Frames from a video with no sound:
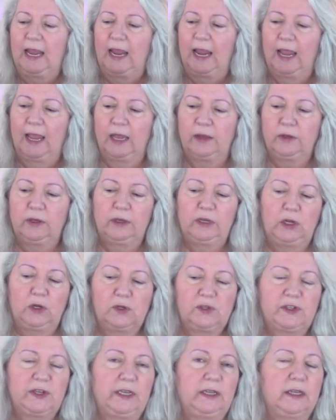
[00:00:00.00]
and
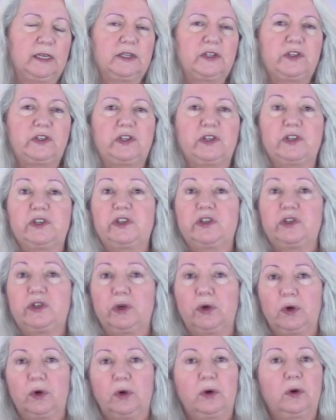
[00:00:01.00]
using this to
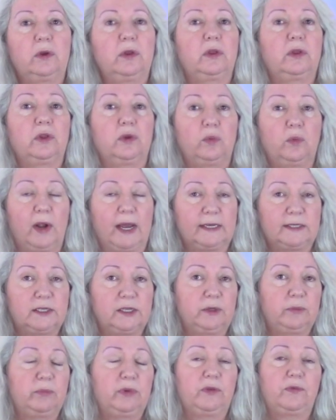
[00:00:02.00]
stir the
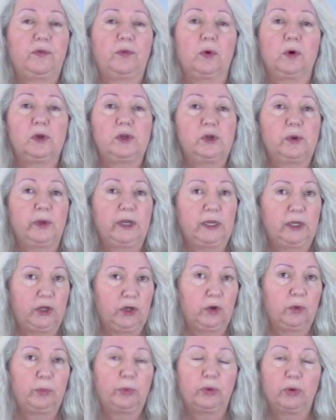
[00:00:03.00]
resin before doing a
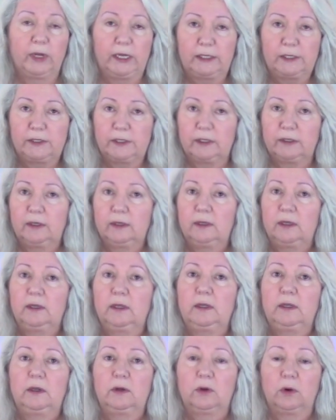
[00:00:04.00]
new print
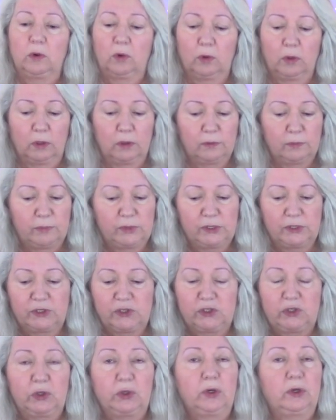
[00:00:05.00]
or to
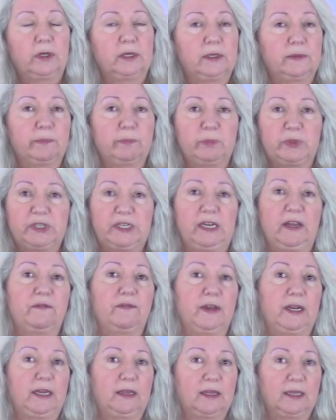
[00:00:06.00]
stir to see
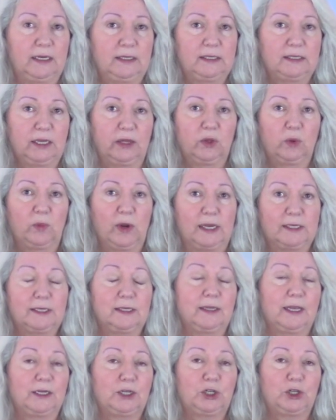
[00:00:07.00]
if anything's in the
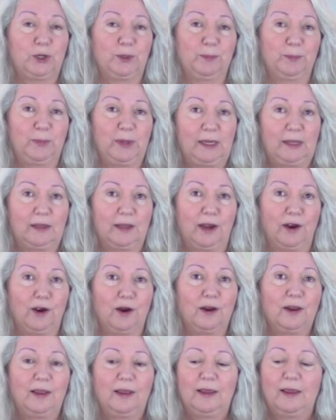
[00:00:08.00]
resin that shouldn't be
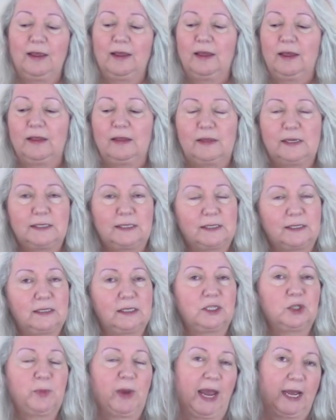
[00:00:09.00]
there, this is
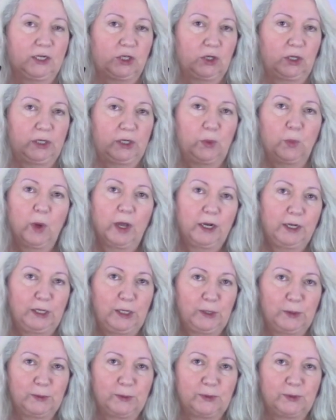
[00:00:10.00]
the spatula you want to
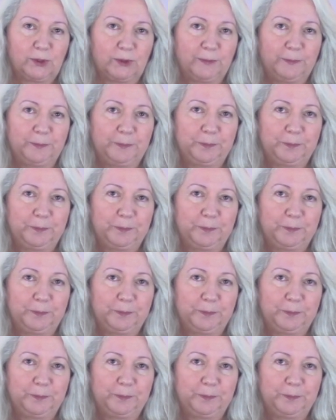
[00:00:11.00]
use.